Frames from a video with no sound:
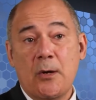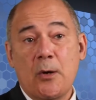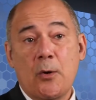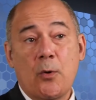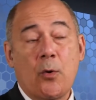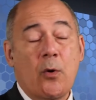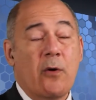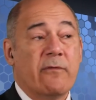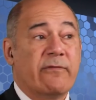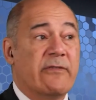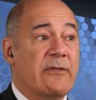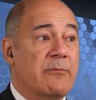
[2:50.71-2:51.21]

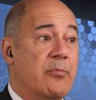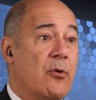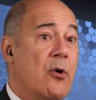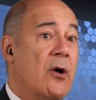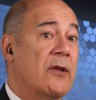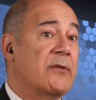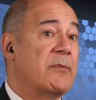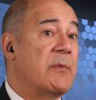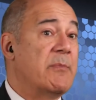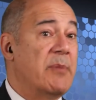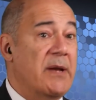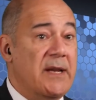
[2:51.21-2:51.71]
or if we
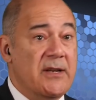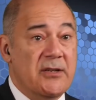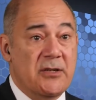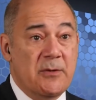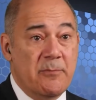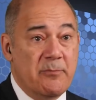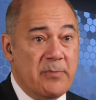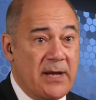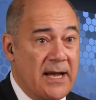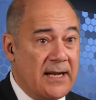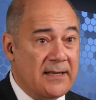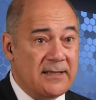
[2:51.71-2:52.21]
brought the
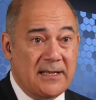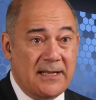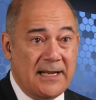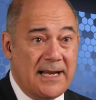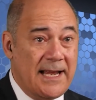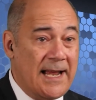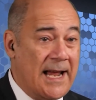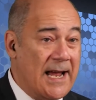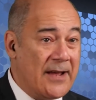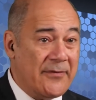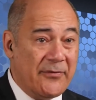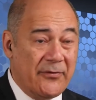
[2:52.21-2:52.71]
patient back to the
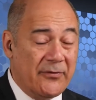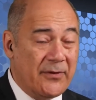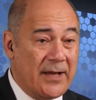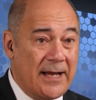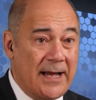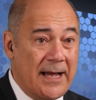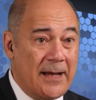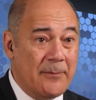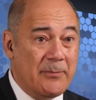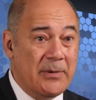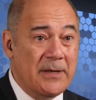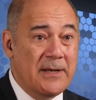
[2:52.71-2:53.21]
cath
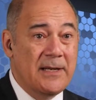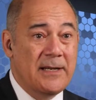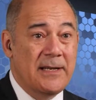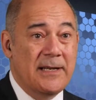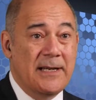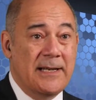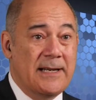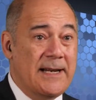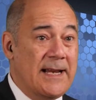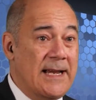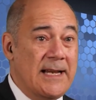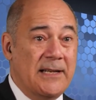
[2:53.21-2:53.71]
lab
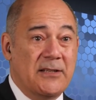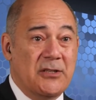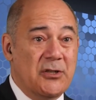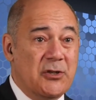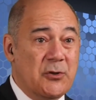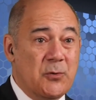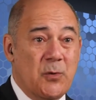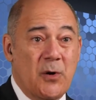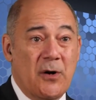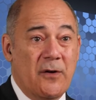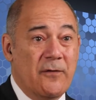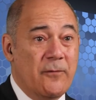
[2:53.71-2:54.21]
in 8 to
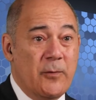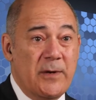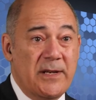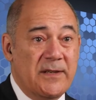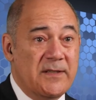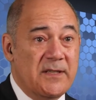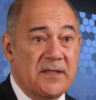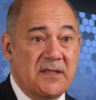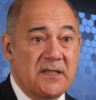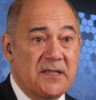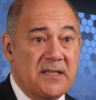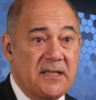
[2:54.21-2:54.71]
12
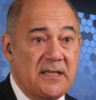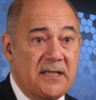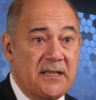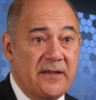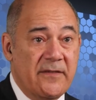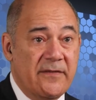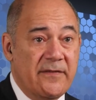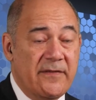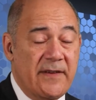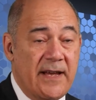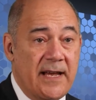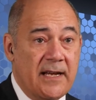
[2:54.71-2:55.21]
weeks to see the
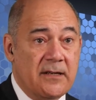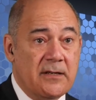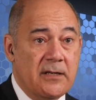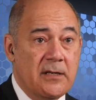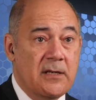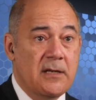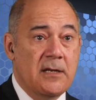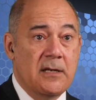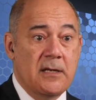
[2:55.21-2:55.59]
effect.